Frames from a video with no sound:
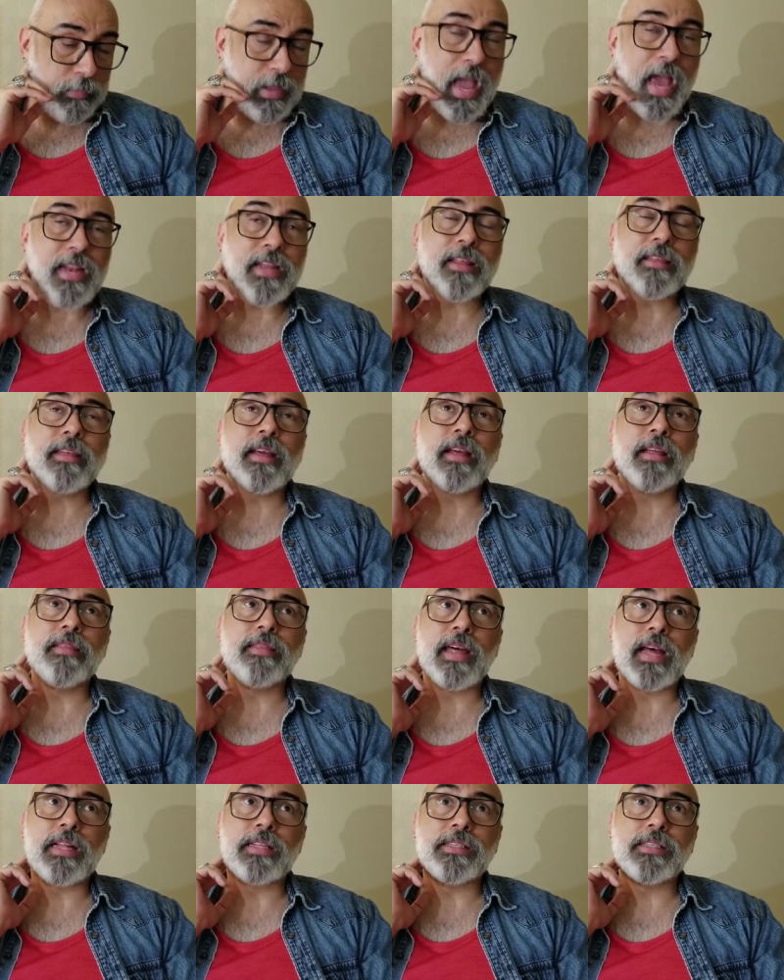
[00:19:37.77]
Anything
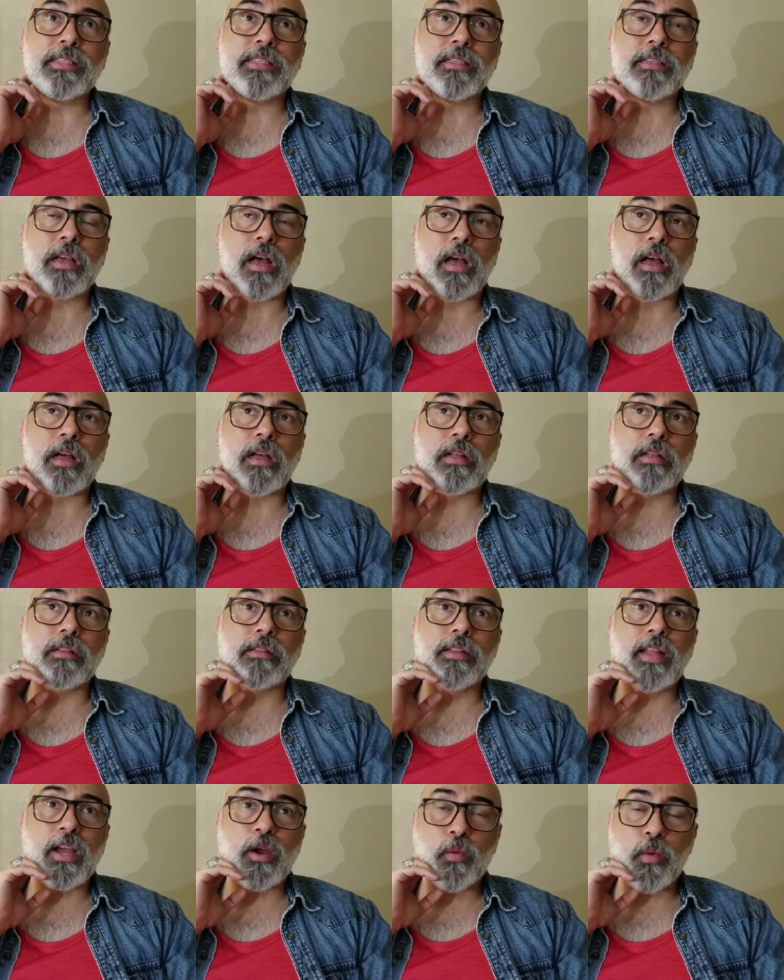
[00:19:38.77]
that's
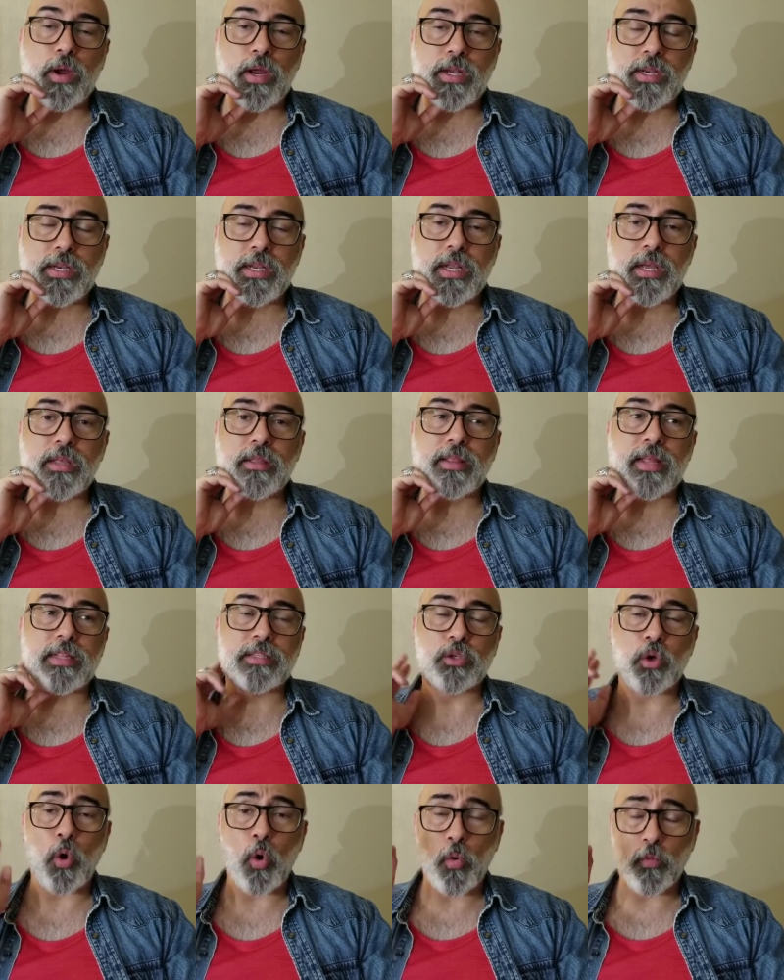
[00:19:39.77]
liquid
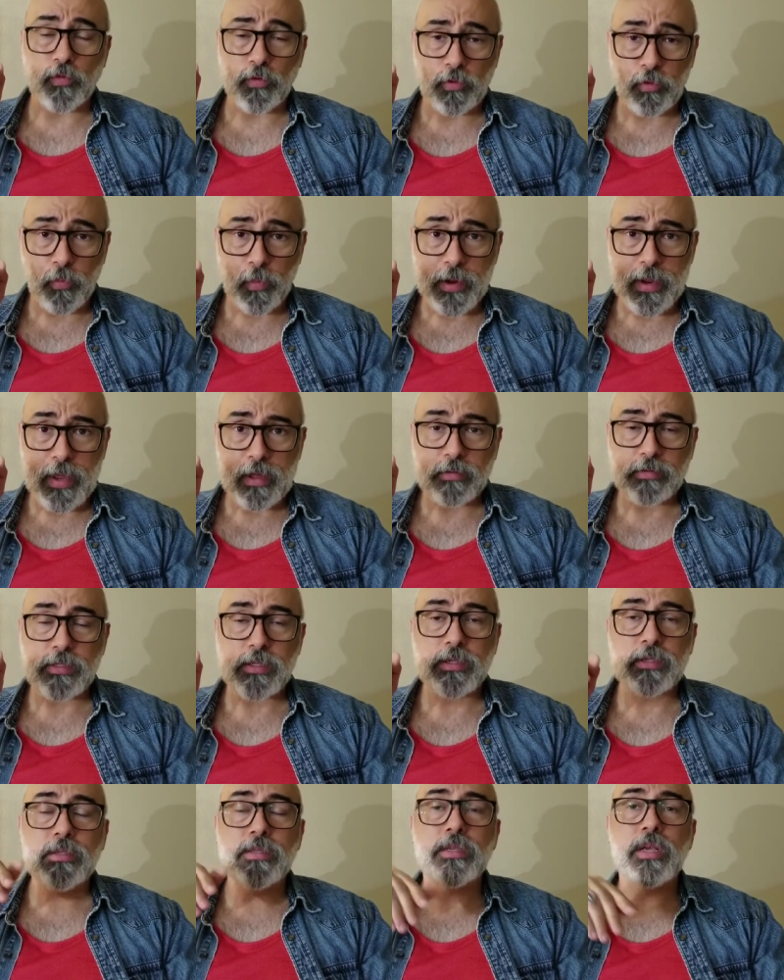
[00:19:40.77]
that's over 3
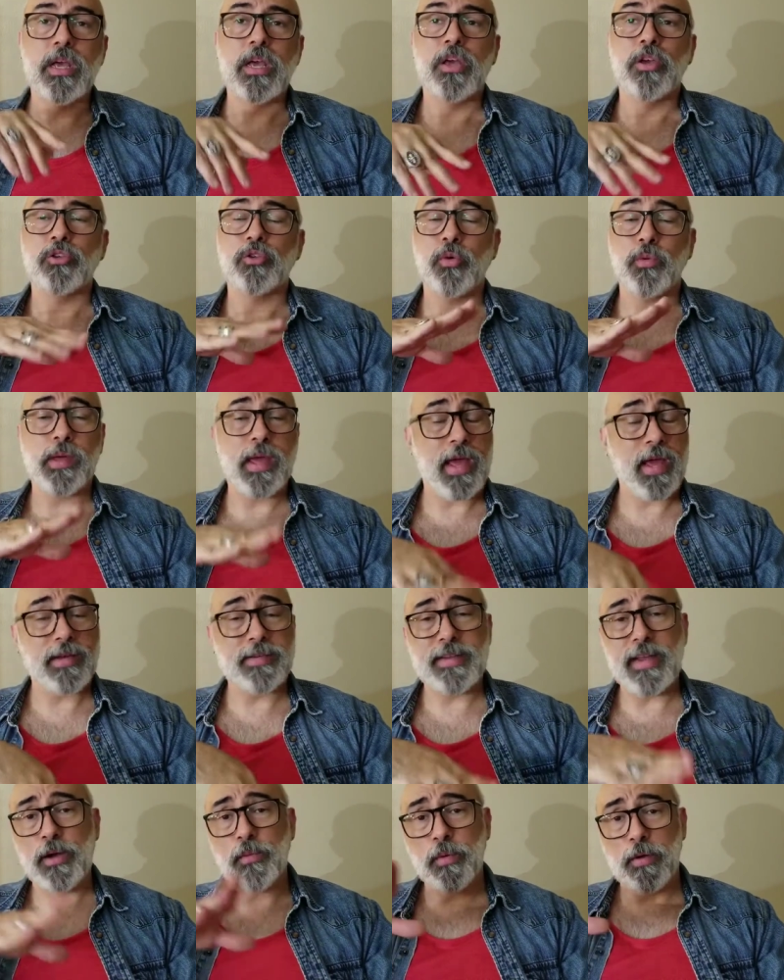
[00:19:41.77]
ounces, you can't
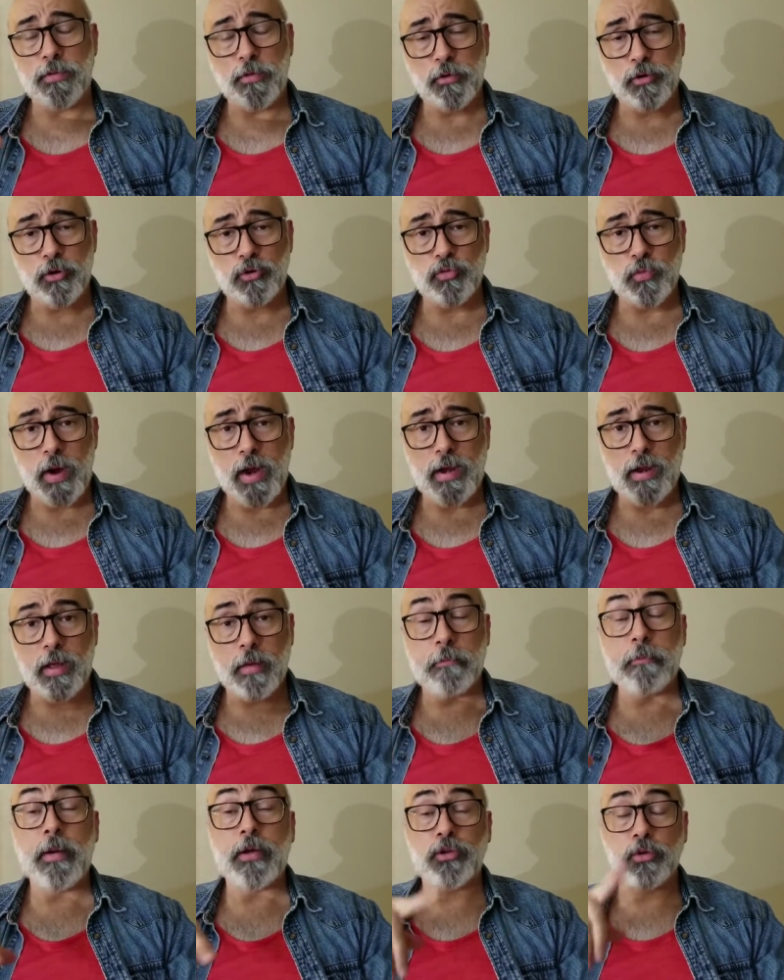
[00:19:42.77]
take with you to
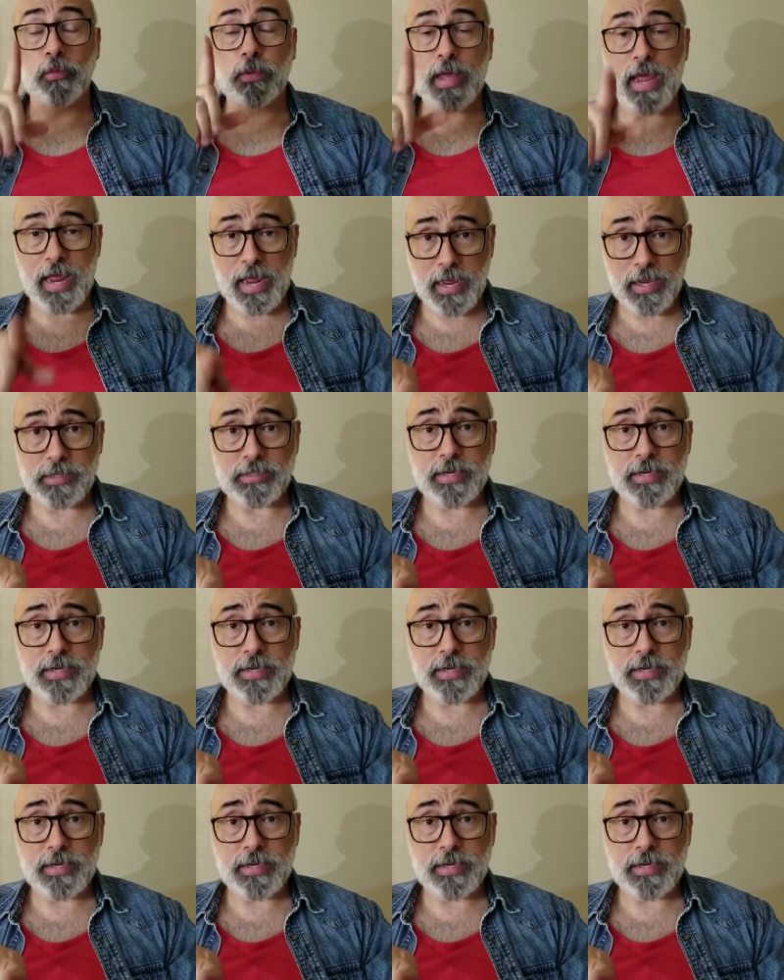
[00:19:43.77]
training, but you can